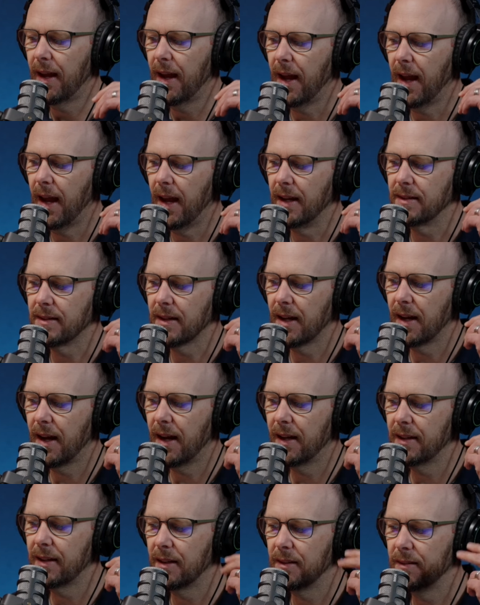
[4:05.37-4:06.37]
And,
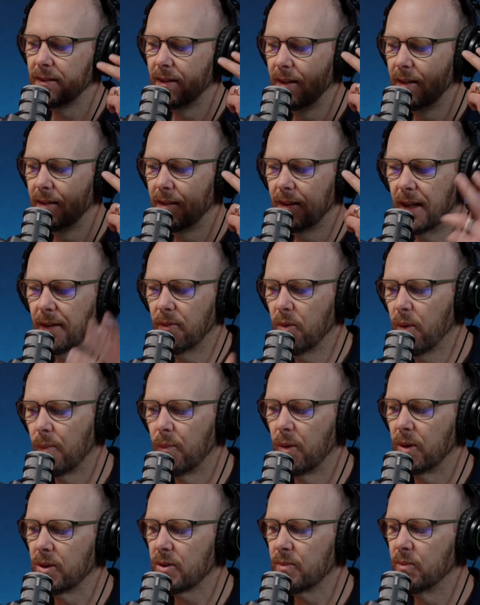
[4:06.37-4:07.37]
uh, you know,
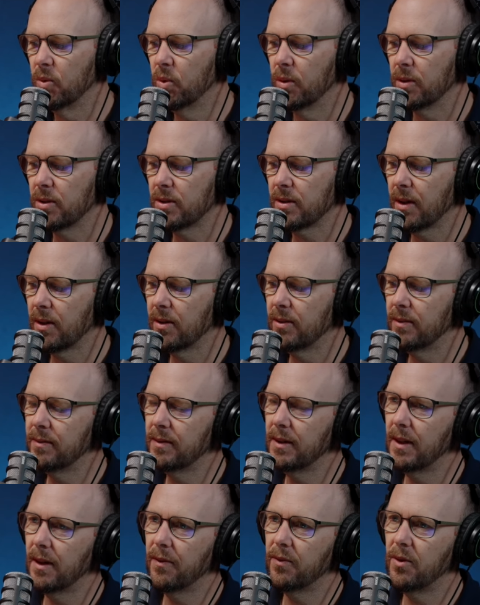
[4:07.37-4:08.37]
everyone wants more. So,
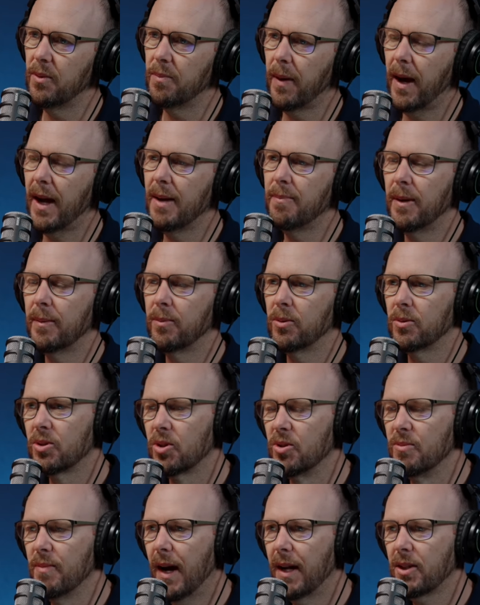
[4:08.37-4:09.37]
you know, if you pay people
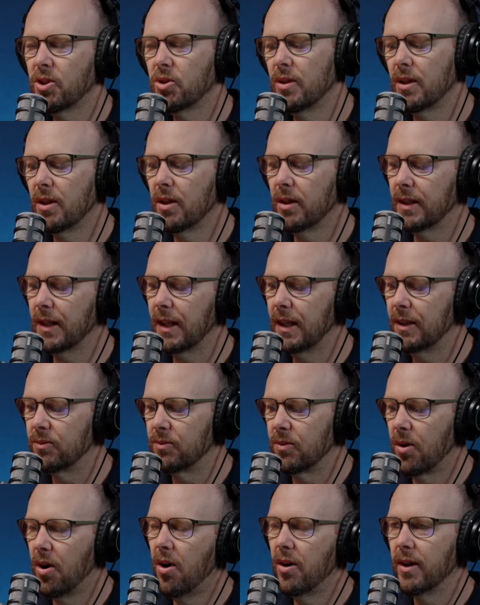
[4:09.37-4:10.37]
too much or you go to get it
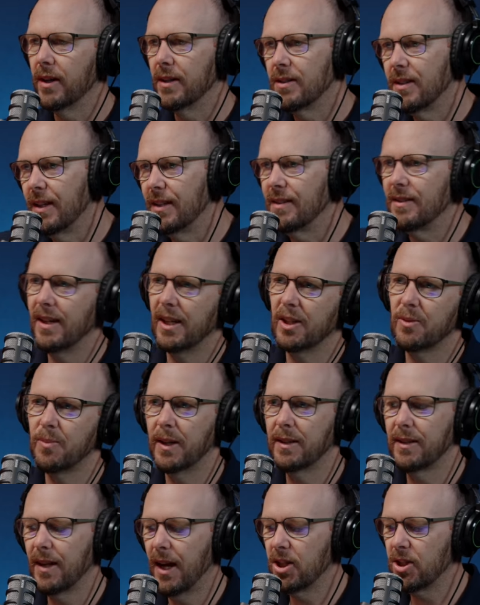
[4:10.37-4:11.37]
wrong, it sets the
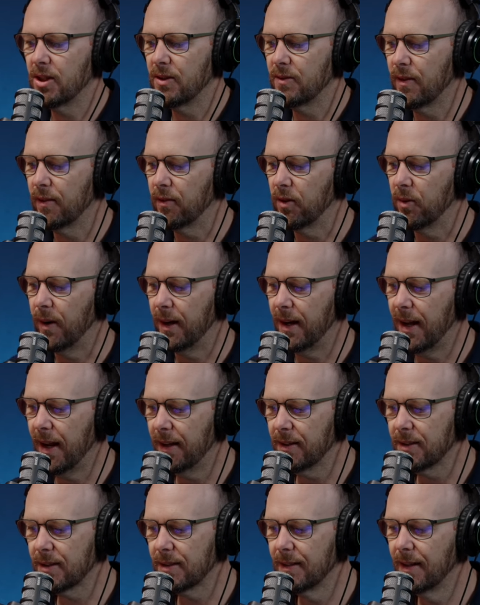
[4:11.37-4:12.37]
expectations for everyone
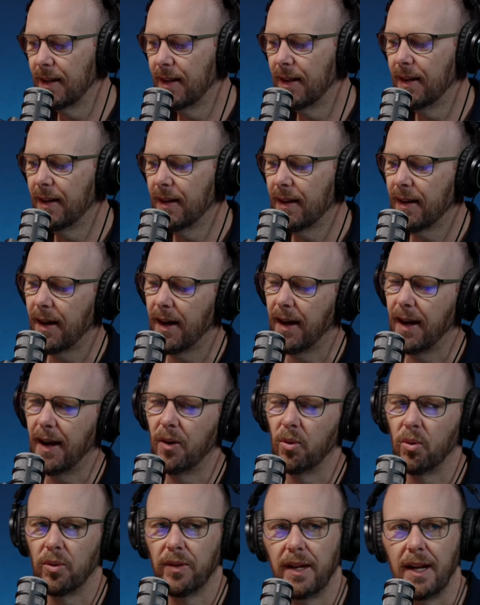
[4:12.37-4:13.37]
else.
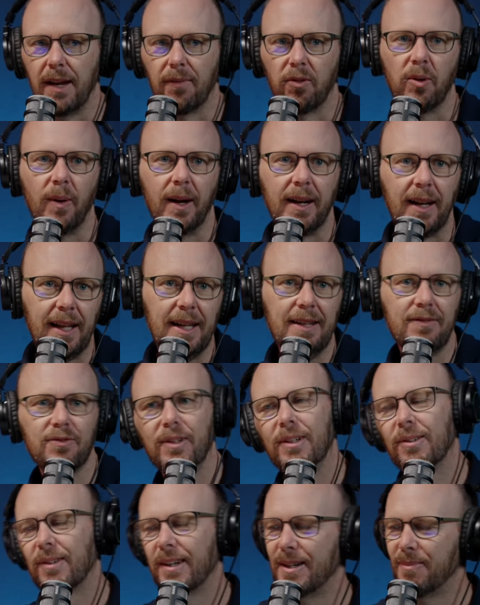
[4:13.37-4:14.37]
Uh, well, then everyone leaves
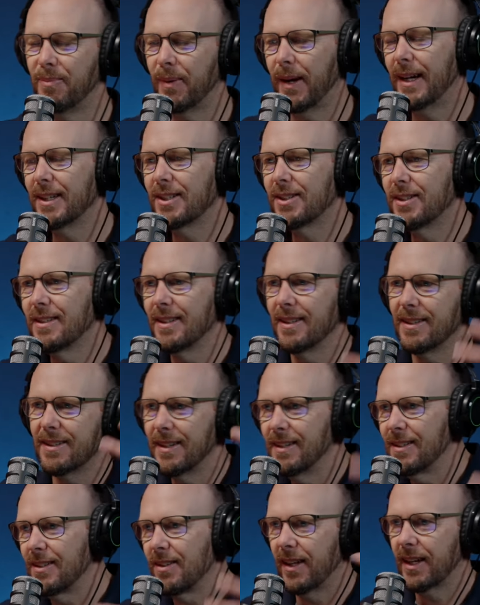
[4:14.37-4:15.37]
the greener pastures. It's,
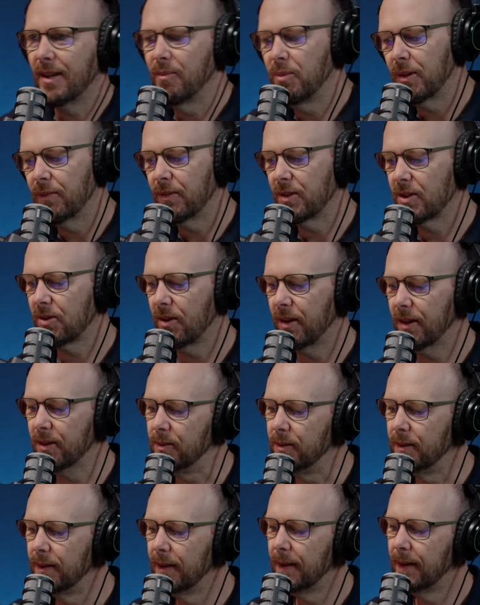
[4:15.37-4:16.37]
it's like a bit of a
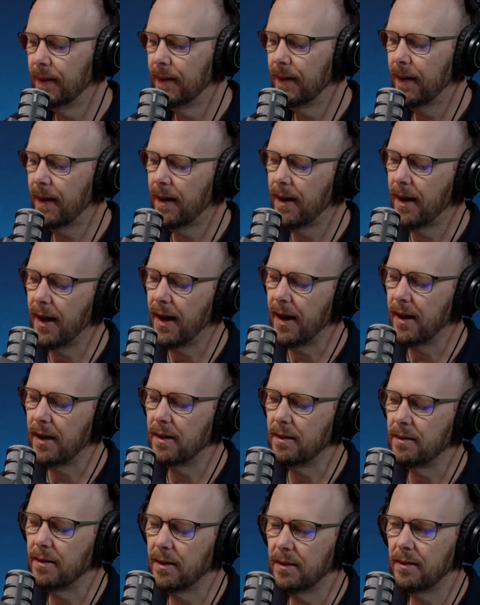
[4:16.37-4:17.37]
cycle. Uh,
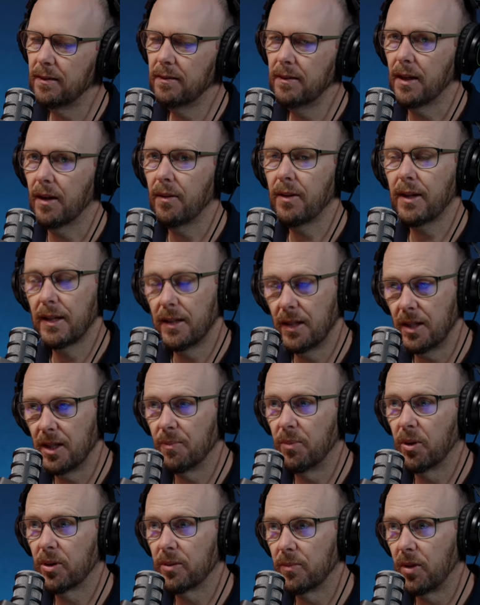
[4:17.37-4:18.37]
and, you know, it can hit your
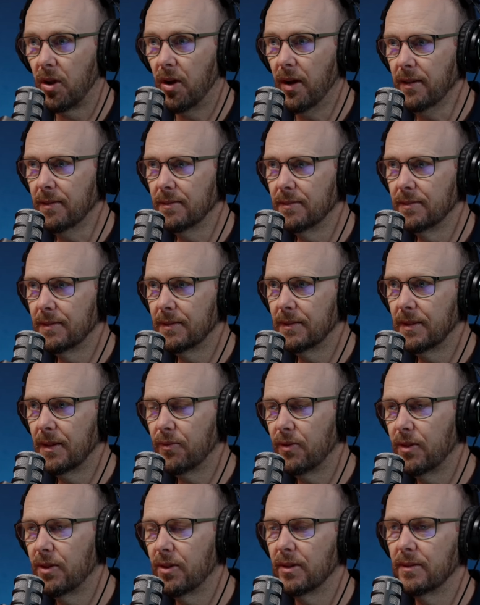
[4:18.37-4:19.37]
bottom line
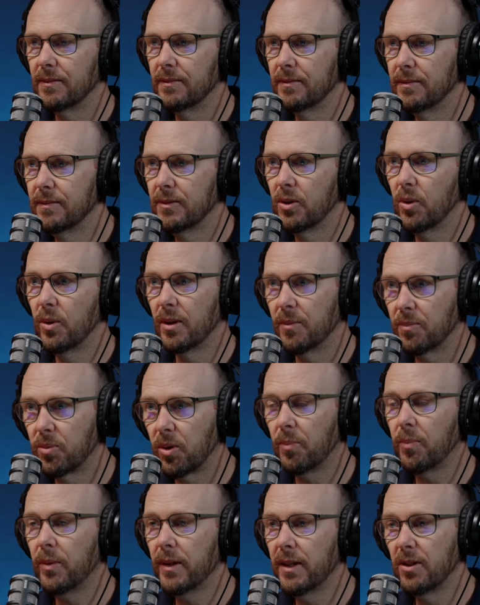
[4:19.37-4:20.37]
if you're not doing it
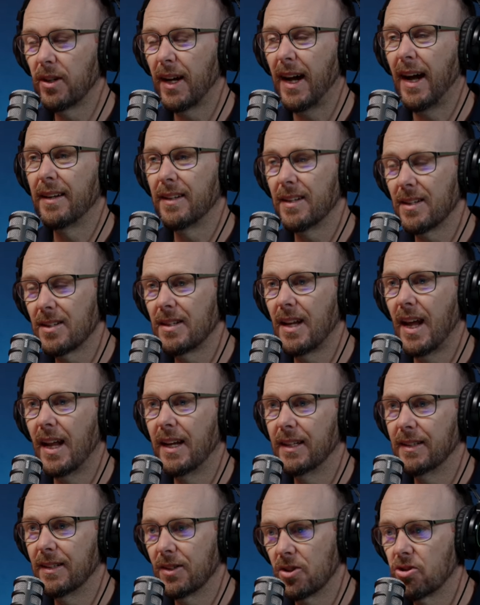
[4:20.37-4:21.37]
properly and not
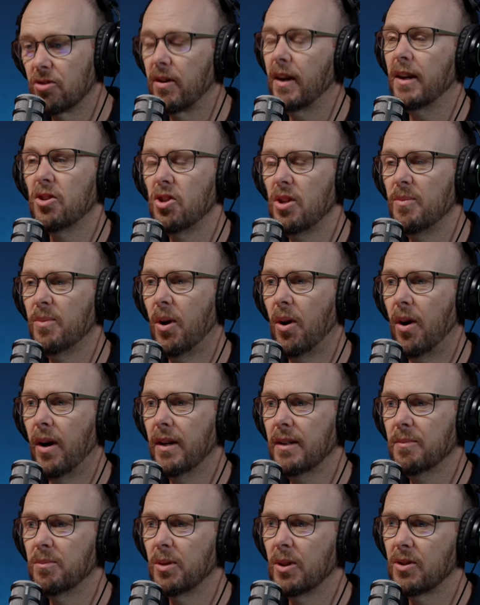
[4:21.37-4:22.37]
understanding the strategy
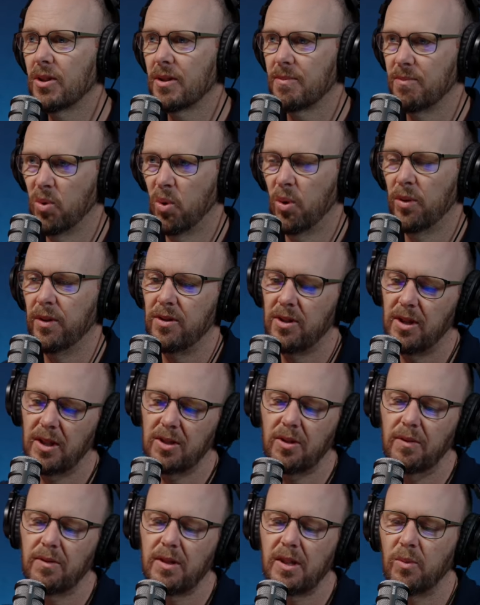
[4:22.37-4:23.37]
behind it, because it's more than
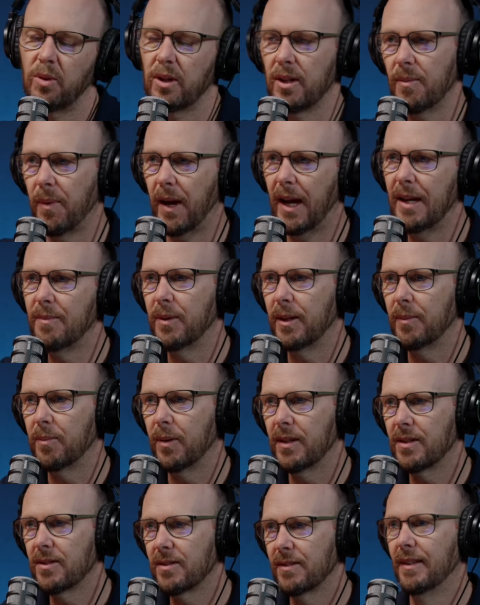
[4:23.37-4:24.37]
just obviously what you pay
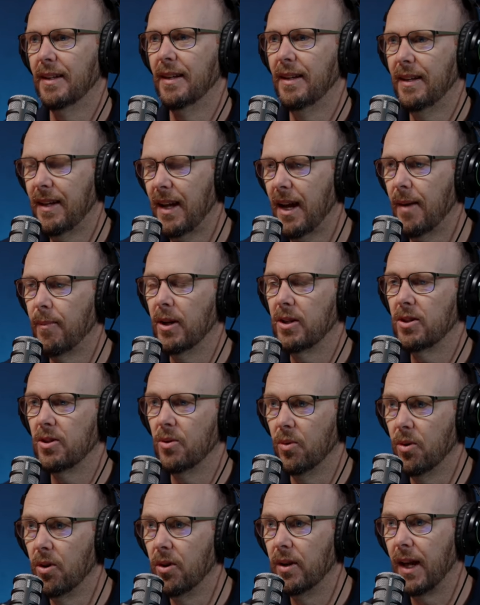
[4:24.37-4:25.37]
people. It's how much
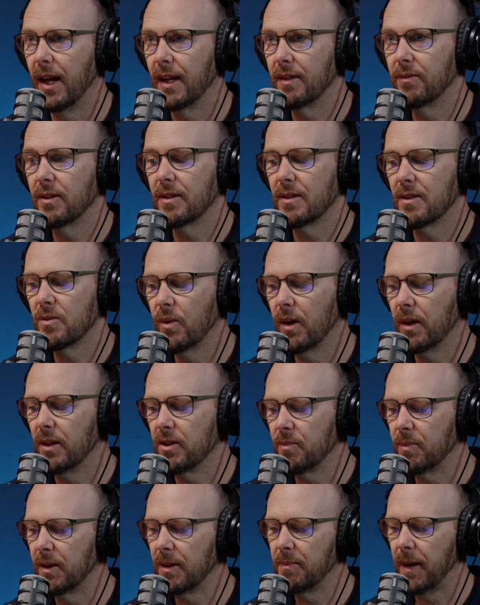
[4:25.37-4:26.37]
you earn out of it as well
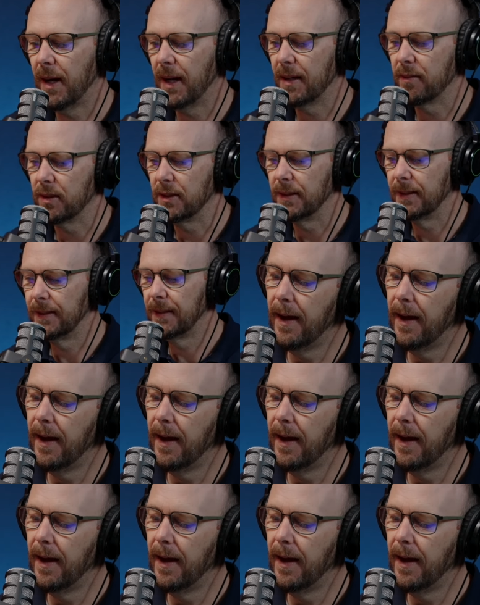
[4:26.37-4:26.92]
is a big part of it.